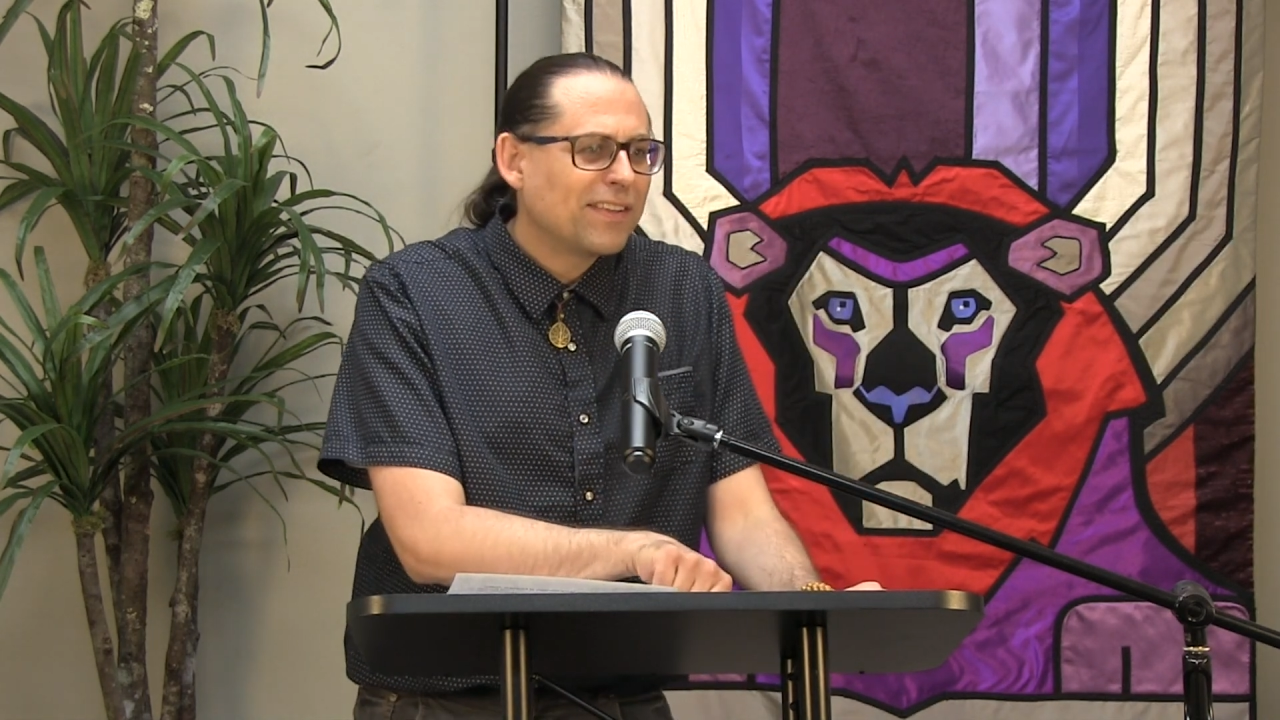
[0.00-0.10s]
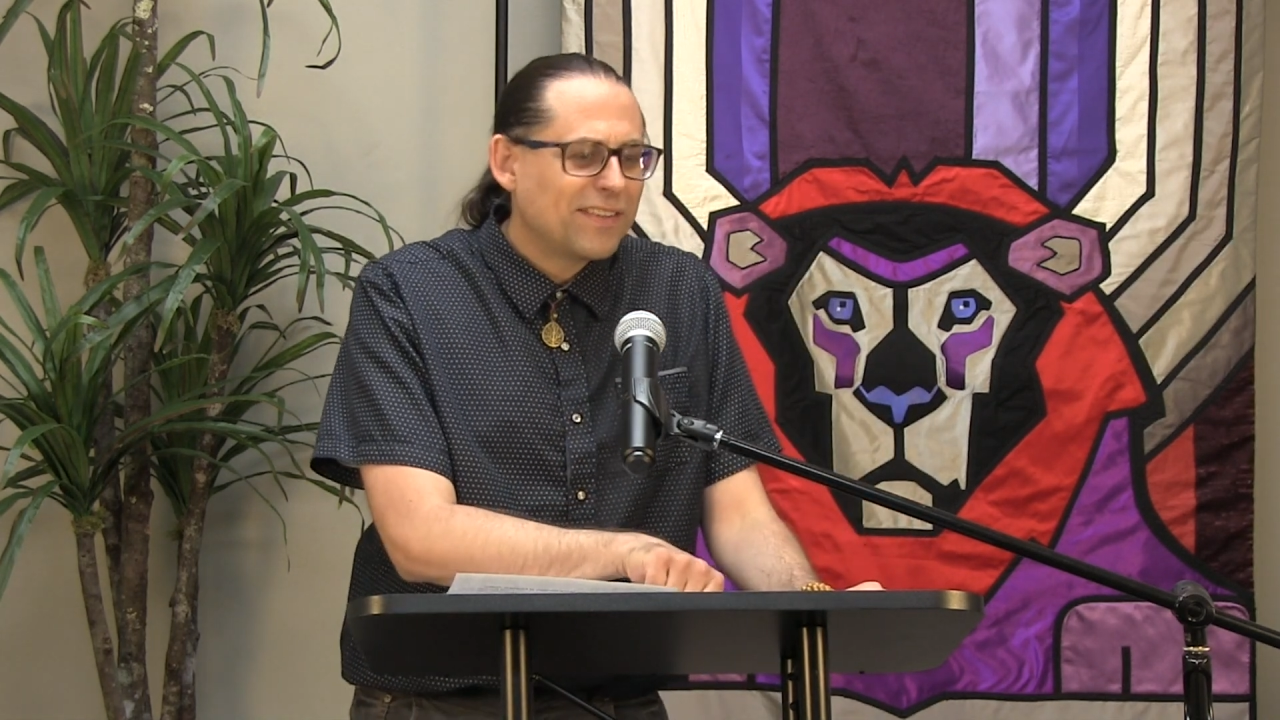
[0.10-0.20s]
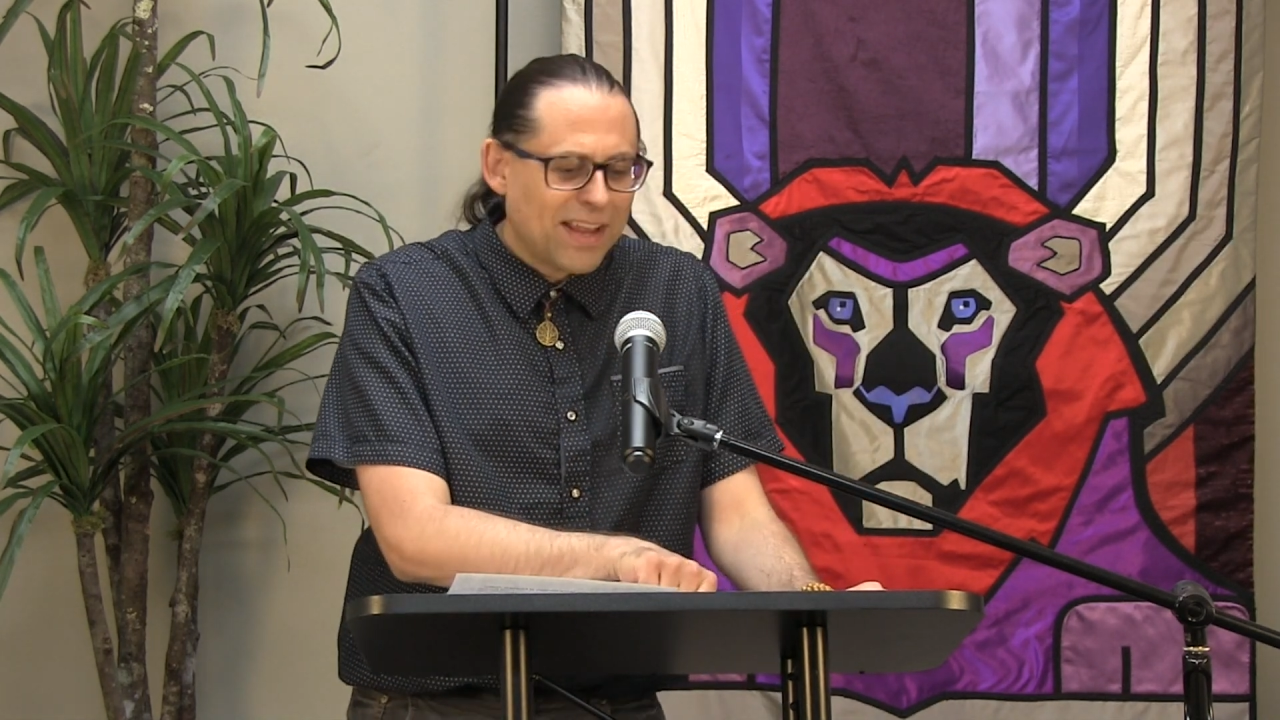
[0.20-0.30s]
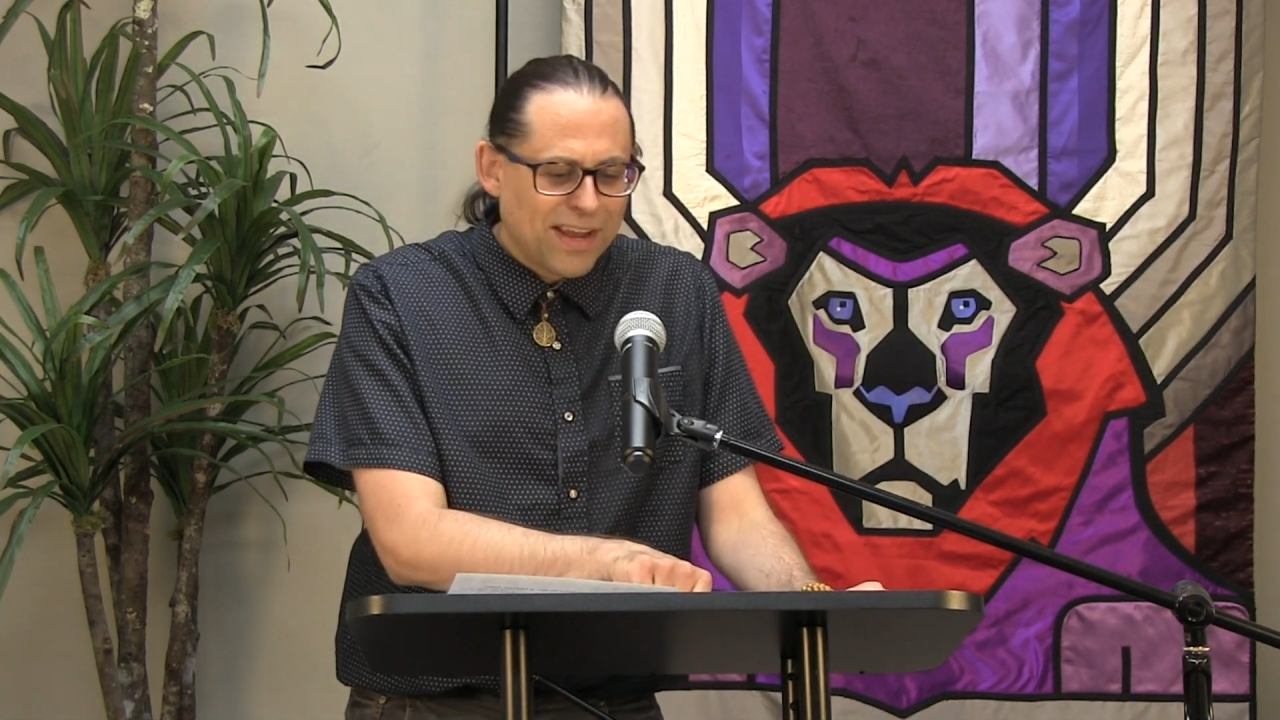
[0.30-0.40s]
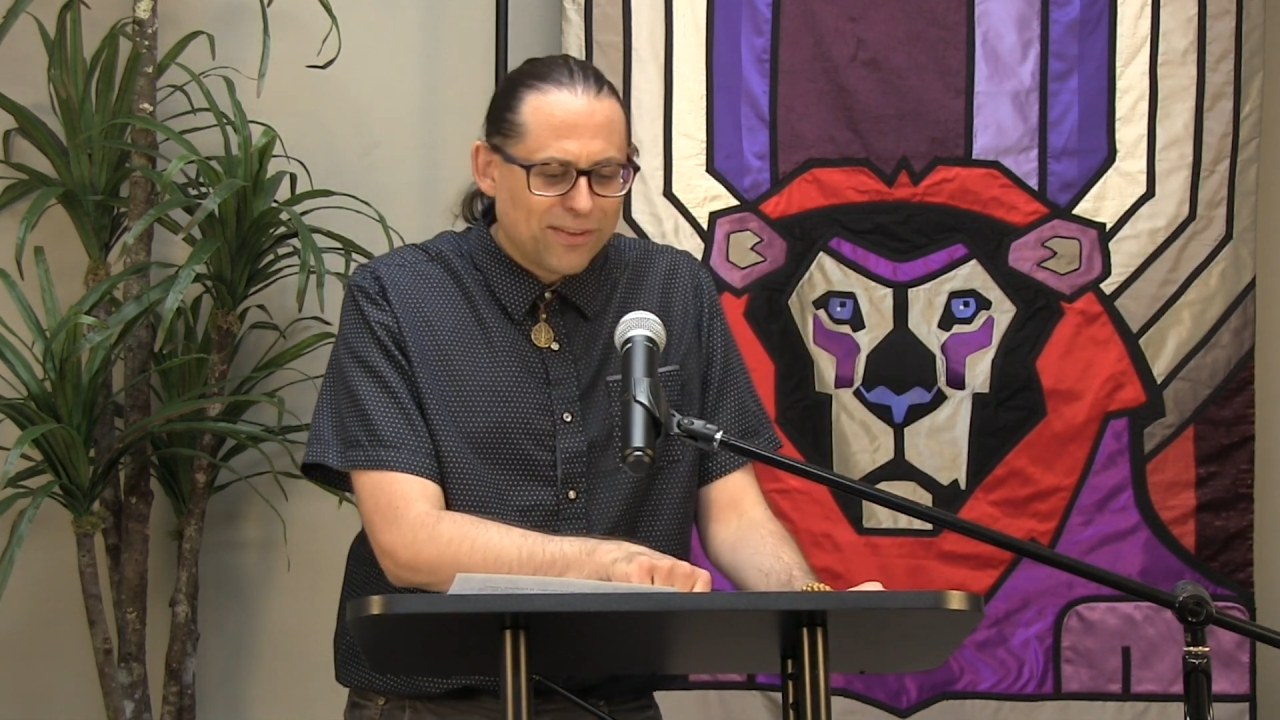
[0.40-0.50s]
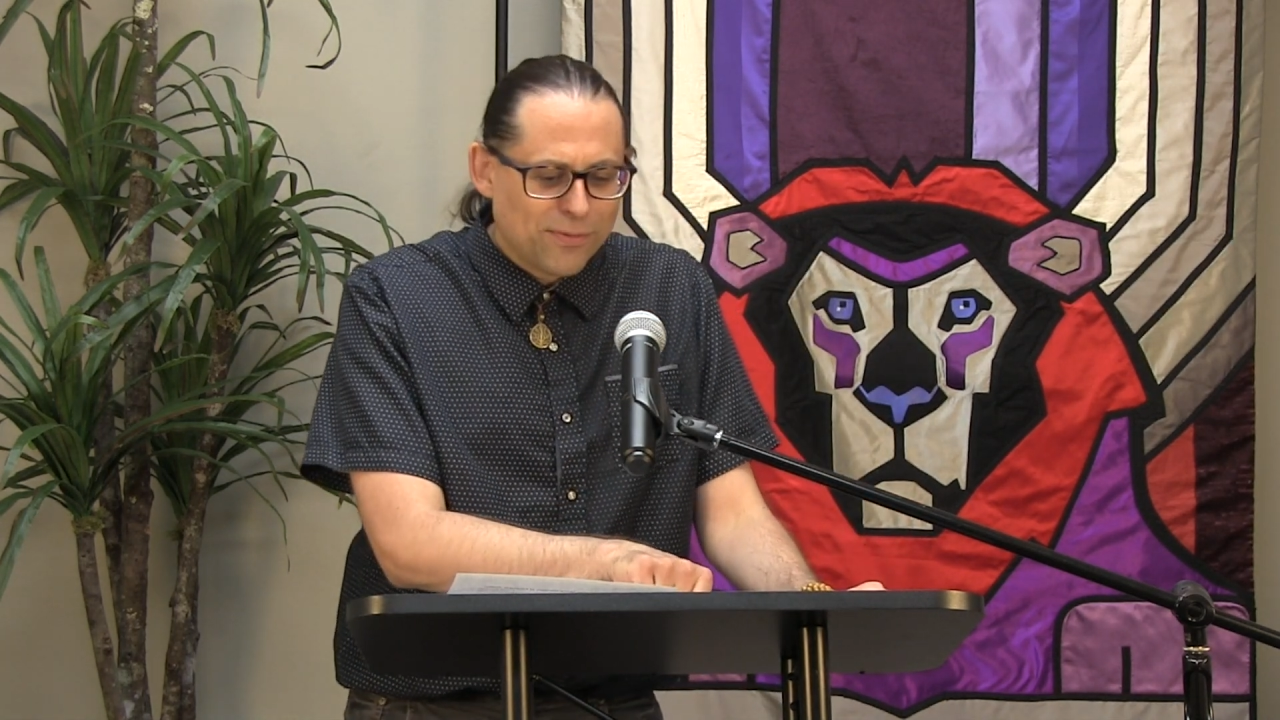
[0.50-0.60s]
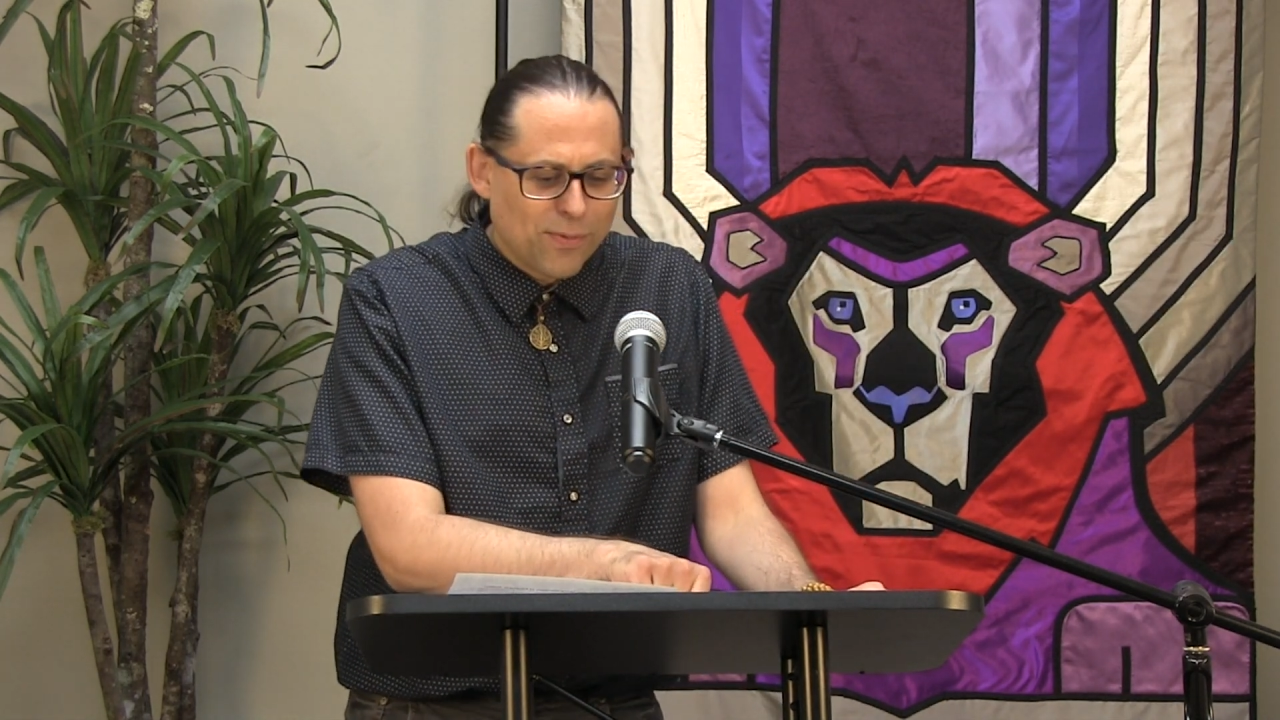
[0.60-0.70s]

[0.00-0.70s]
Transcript: States